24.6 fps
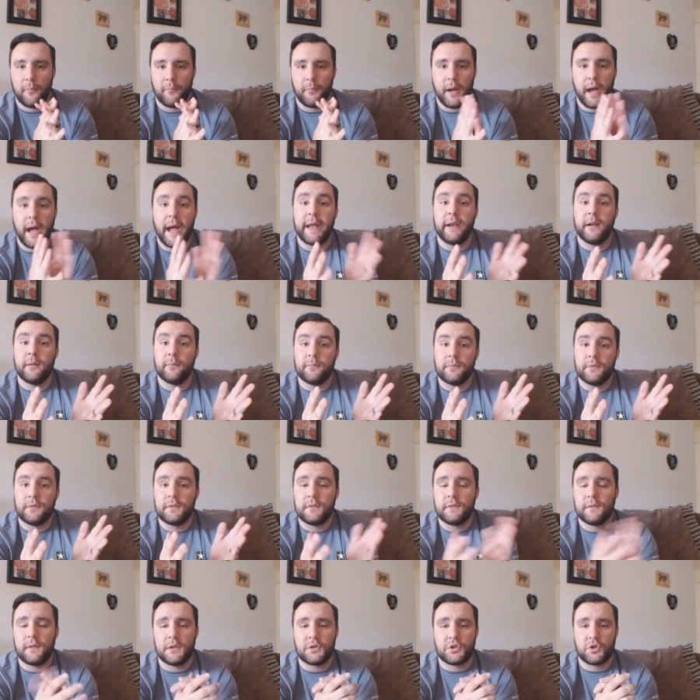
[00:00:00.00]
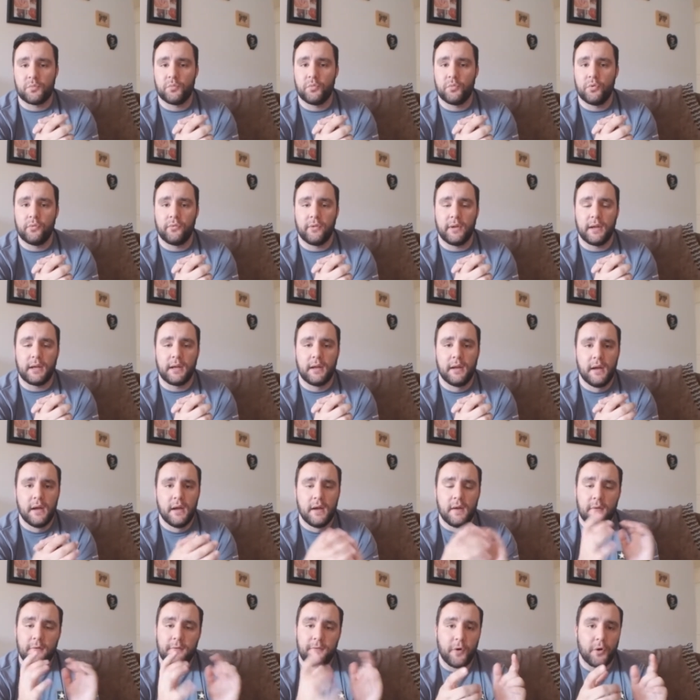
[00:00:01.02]
items that you're moving.
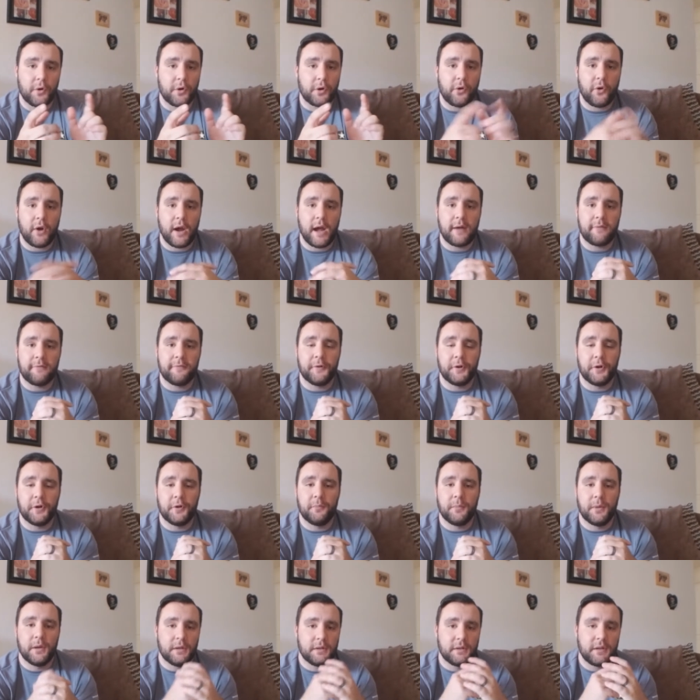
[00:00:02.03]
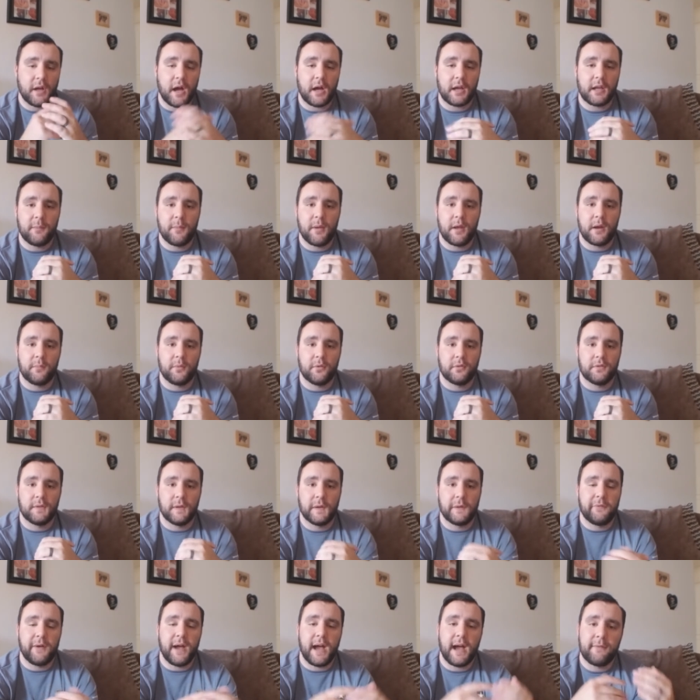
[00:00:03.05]
Photograph them, document them
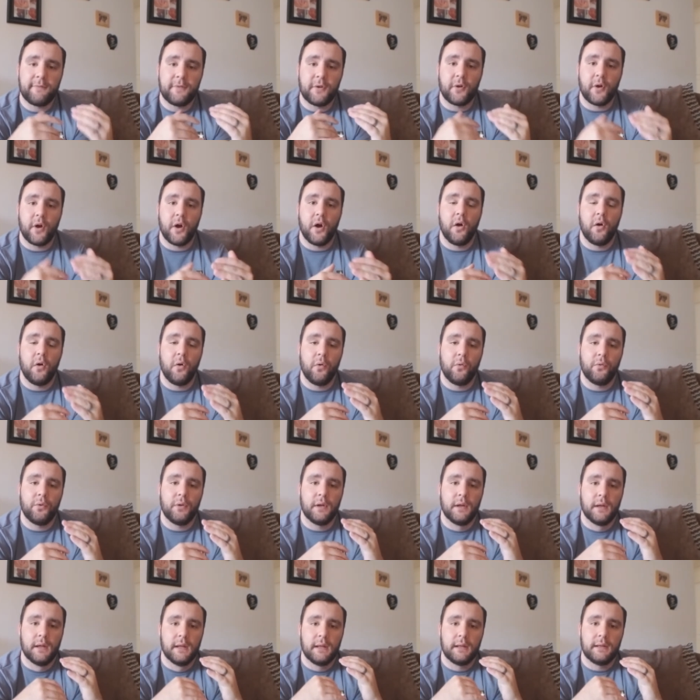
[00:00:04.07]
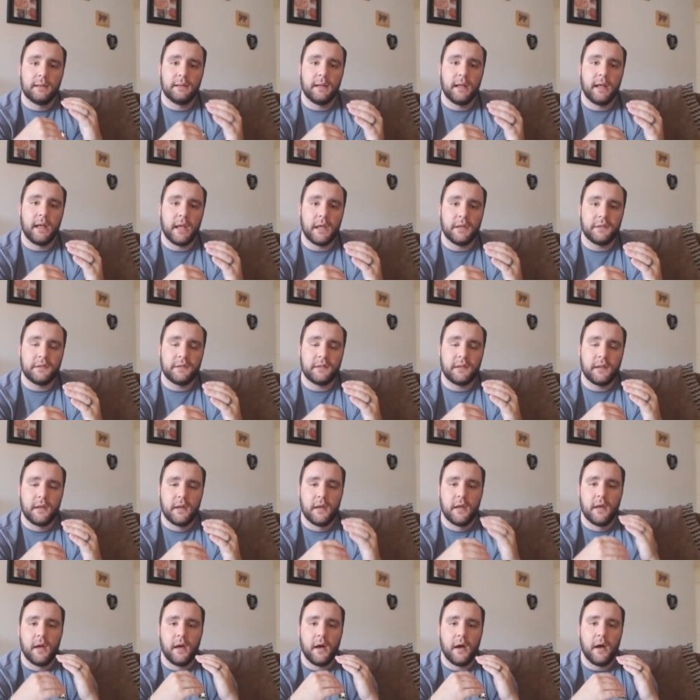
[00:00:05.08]
yourself, have your own list
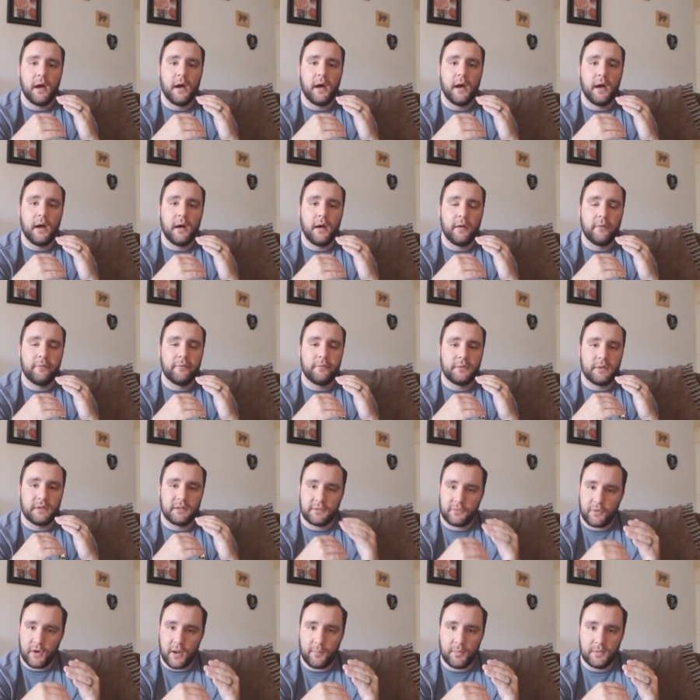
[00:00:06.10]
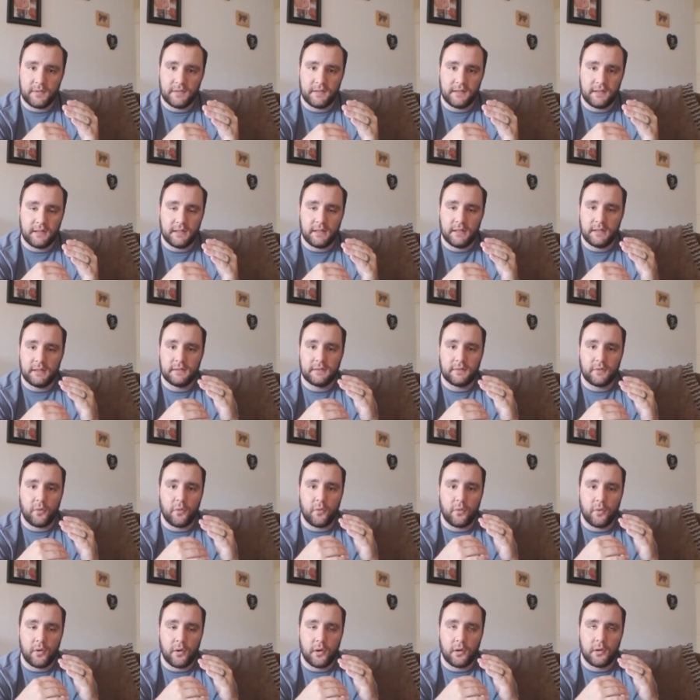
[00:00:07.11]
of discrepancies
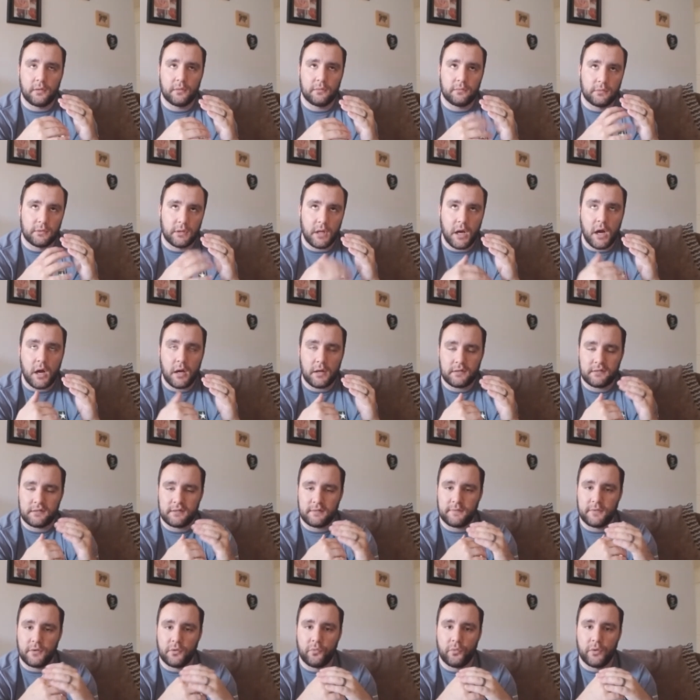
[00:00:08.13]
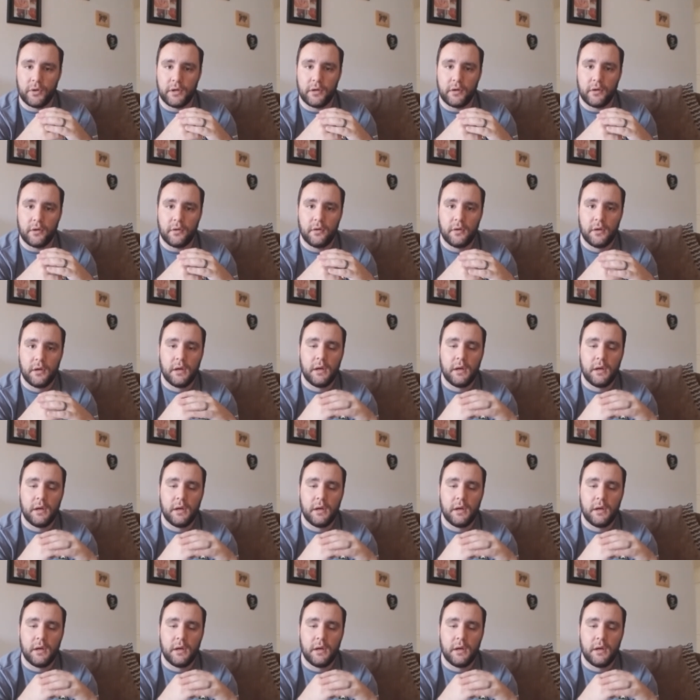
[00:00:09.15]
or logs, if you will,